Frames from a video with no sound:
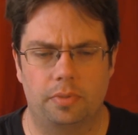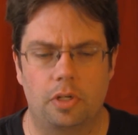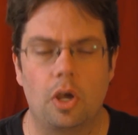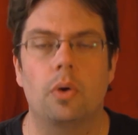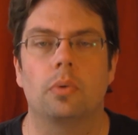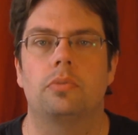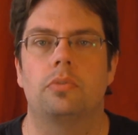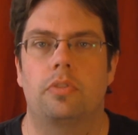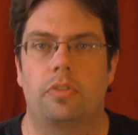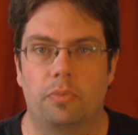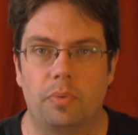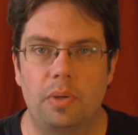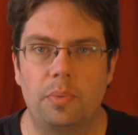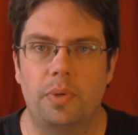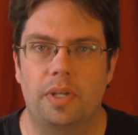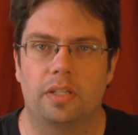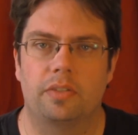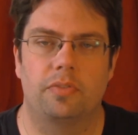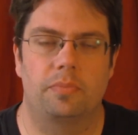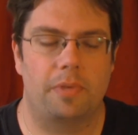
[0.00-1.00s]
No, 3
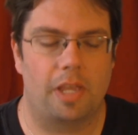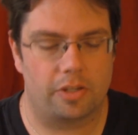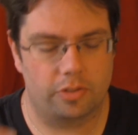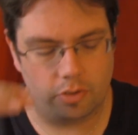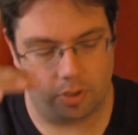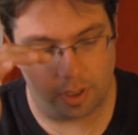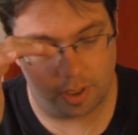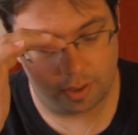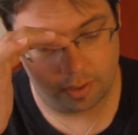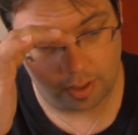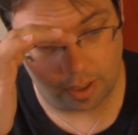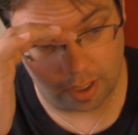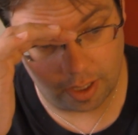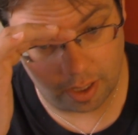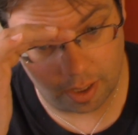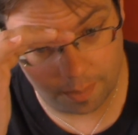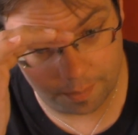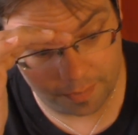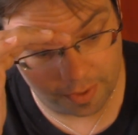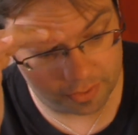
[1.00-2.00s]
weeks from yesterday.
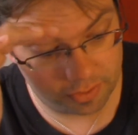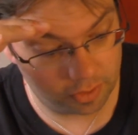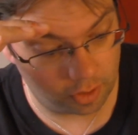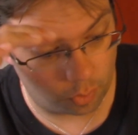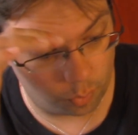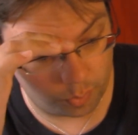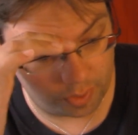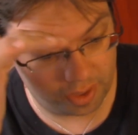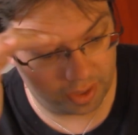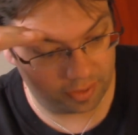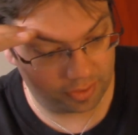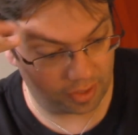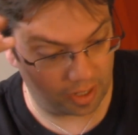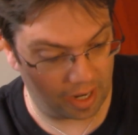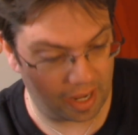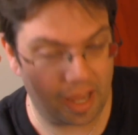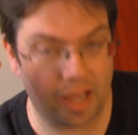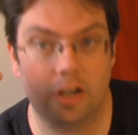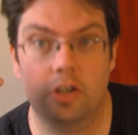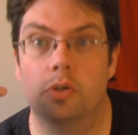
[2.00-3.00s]
That's a week that I
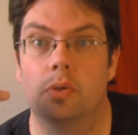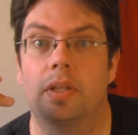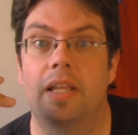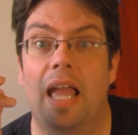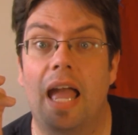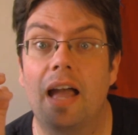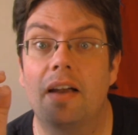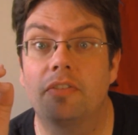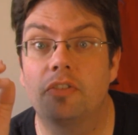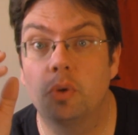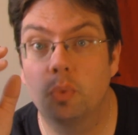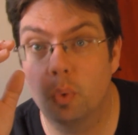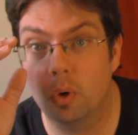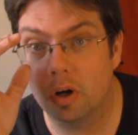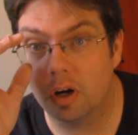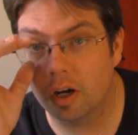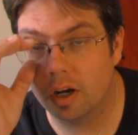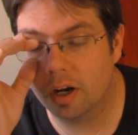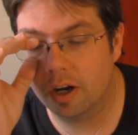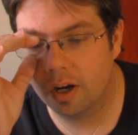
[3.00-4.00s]
actually have to
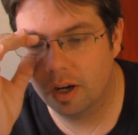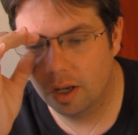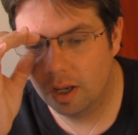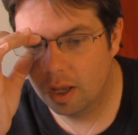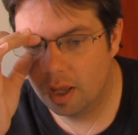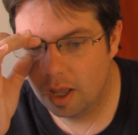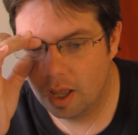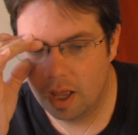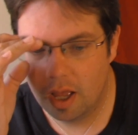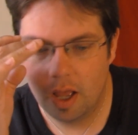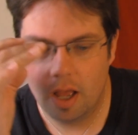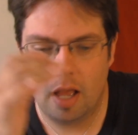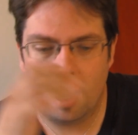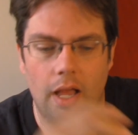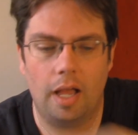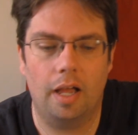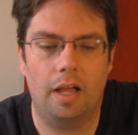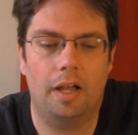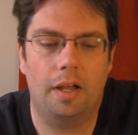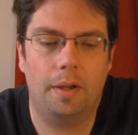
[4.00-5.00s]
work.
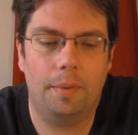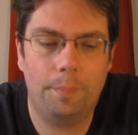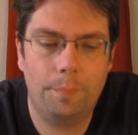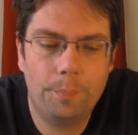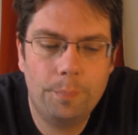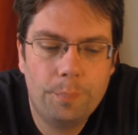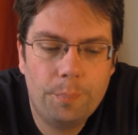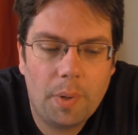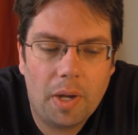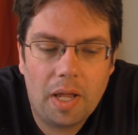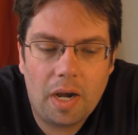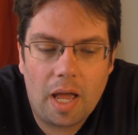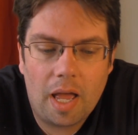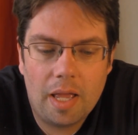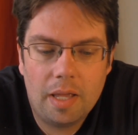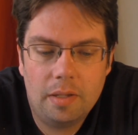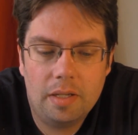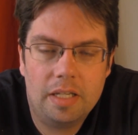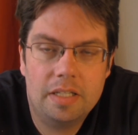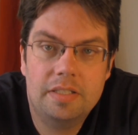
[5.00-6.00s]
But I
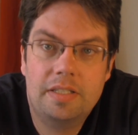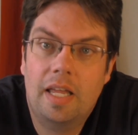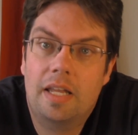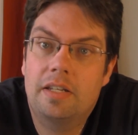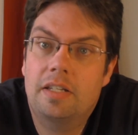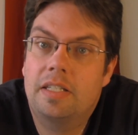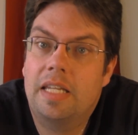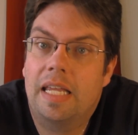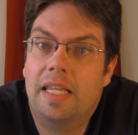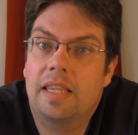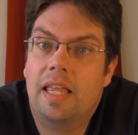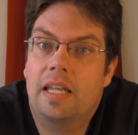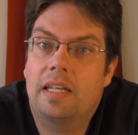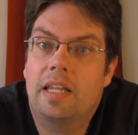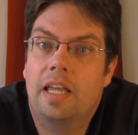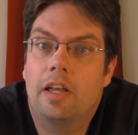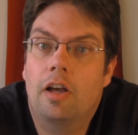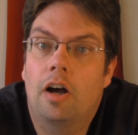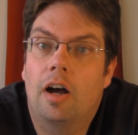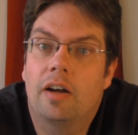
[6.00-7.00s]
intend to take that
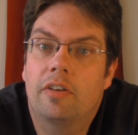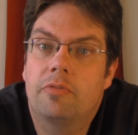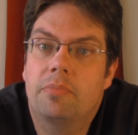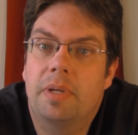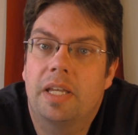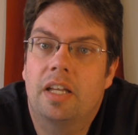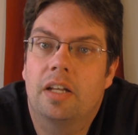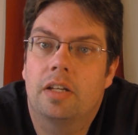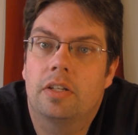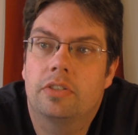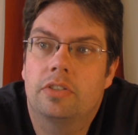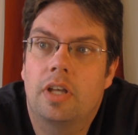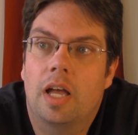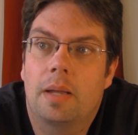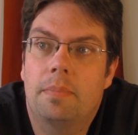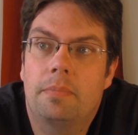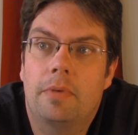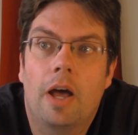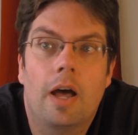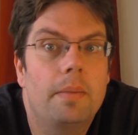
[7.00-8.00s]
day off because
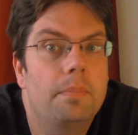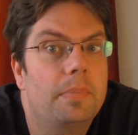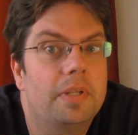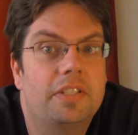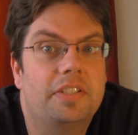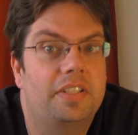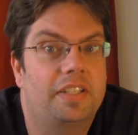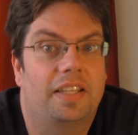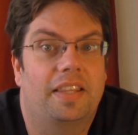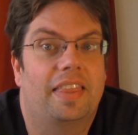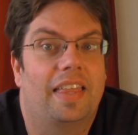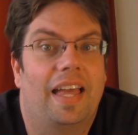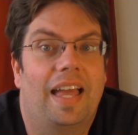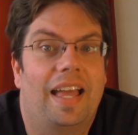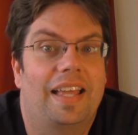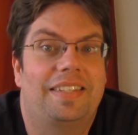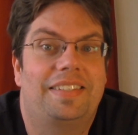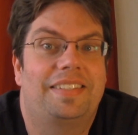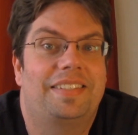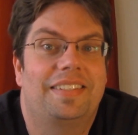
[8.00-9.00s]
I'm not missing
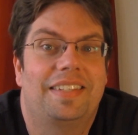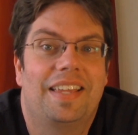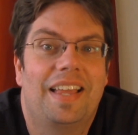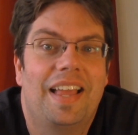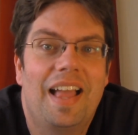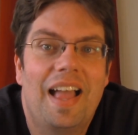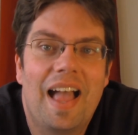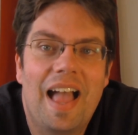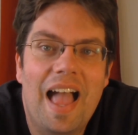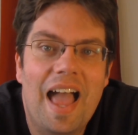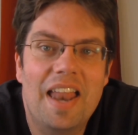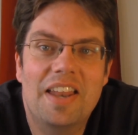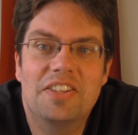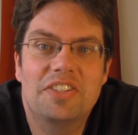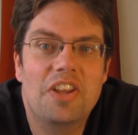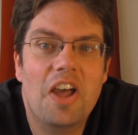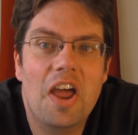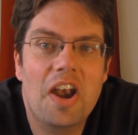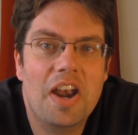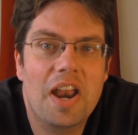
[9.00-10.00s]
that. That is
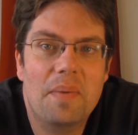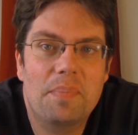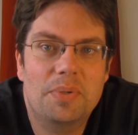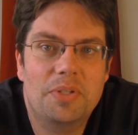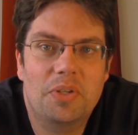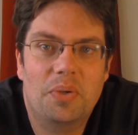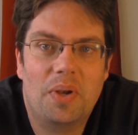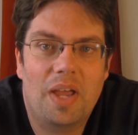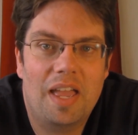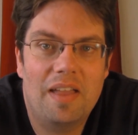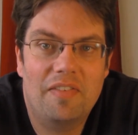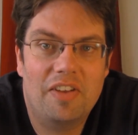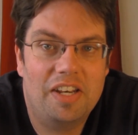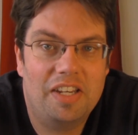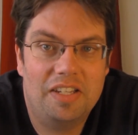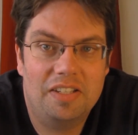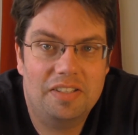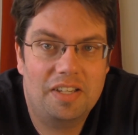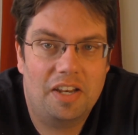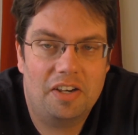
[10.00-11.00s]
not an episode I have any
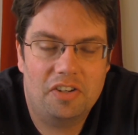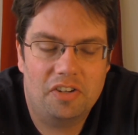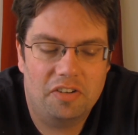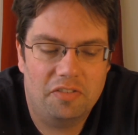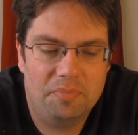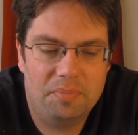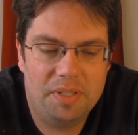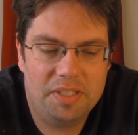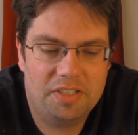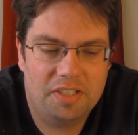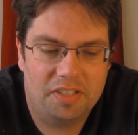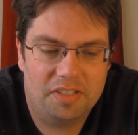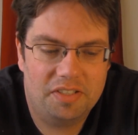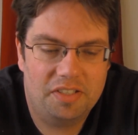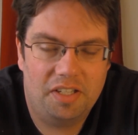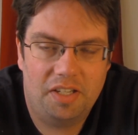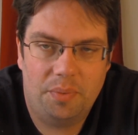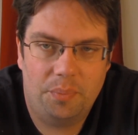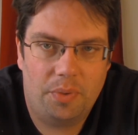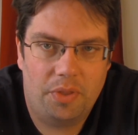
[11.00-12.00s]
intention of missing
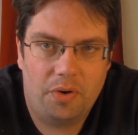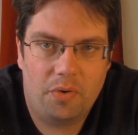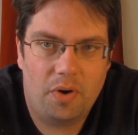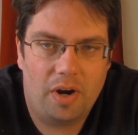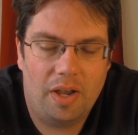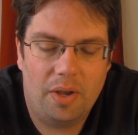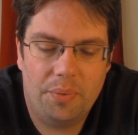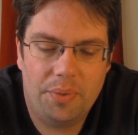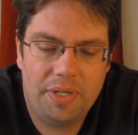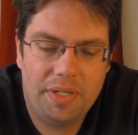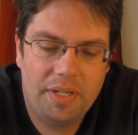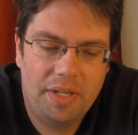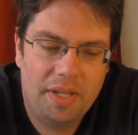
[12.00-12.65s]
seeing with a crowd.